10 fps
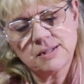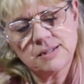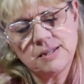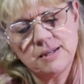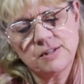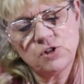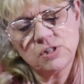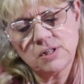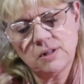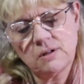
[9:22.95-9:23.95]
let's see, it's
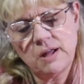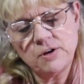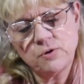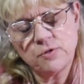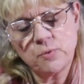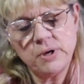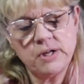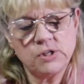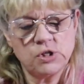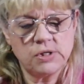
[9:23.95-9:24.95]
just a little under 3
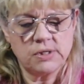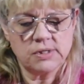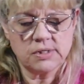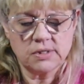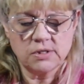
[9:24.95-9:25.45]
inches